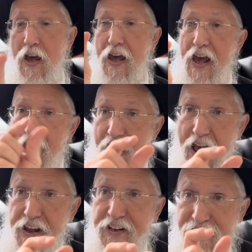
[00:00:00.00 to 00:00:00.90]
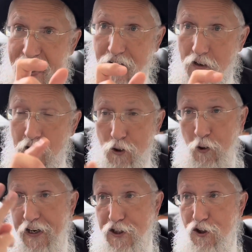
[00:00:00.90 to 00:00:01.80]
He He is 10.
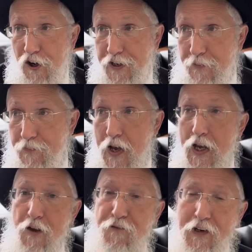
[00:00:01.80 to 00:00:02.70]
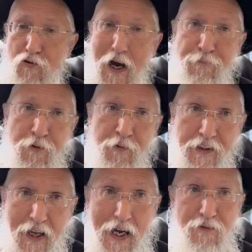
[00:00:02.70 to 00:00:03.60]
Together is 30. If I drop three
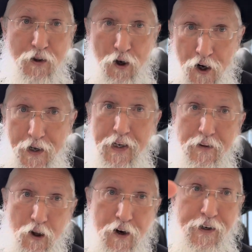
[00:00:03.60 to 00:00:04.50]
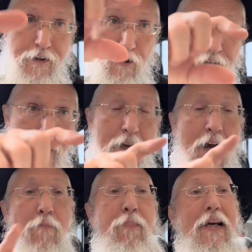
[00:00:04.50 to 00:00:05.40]
times 30 and 30 and 30,
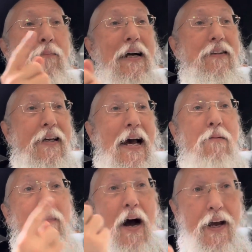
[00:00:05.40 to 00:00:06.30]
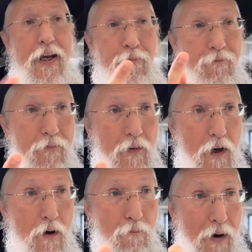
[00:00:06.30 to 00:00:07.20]
begematria Maim.
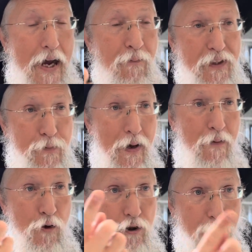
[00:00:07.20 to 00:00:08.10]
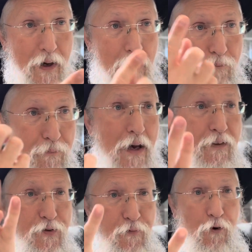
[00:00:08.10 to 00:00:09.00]
Maim is Mem Yud Mem. Mem
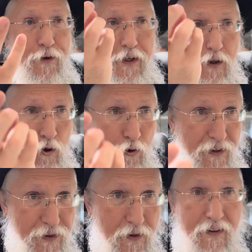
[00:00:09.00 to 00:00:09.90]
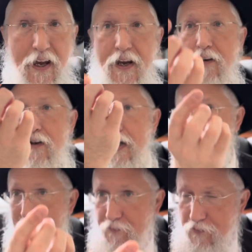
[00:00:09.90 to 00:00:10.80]
is 40. Yud is 10 and
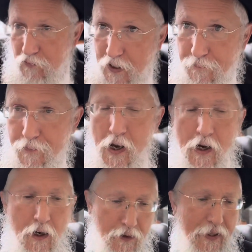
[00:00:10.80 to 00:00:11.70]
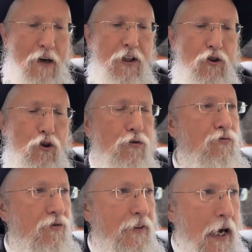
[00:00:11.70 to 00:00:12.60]
Maim, right? 40. Yeah. Now that you,
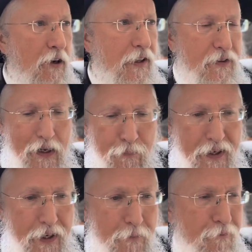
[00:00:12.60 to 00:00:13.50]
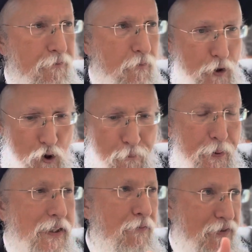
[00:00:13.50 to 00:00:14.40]
now that somebody you
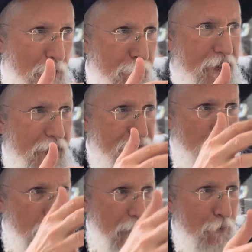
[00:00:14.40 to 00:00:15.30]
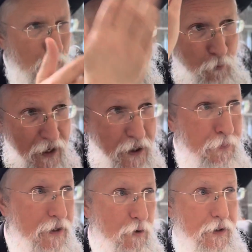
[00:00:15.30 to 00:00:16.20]
picked up, somebody gave you the cup. We, we
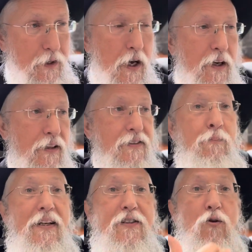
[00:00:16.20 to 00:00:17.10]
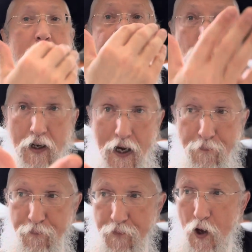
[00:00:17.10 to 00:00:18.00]
explained already that somebody has to give you the
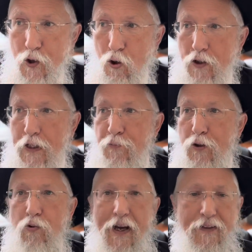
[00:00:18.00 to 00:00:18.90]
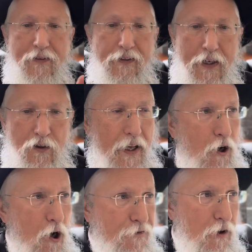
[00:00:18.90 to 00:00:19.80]
cup. You hold it with two hands and then you
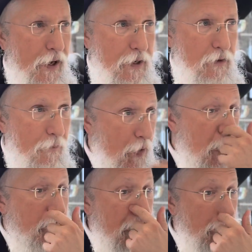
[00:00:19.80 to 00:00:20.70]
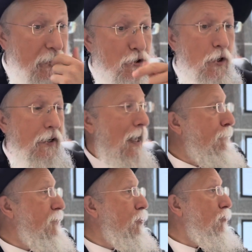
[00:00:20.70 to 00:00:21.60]
take off your hand now that your cup
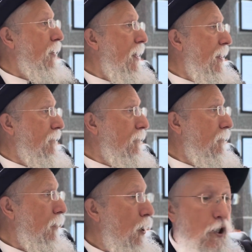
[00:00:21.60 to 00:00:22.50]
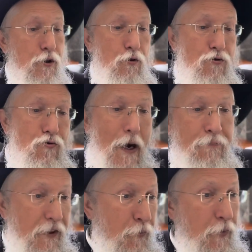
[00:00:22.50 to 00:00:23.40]
is in your hand, you drop
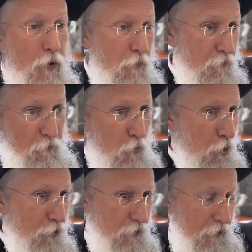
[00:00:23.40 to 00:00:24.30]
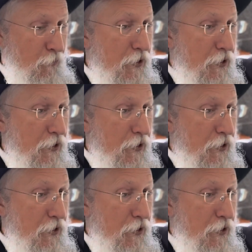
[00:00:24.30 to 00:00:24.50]
the three three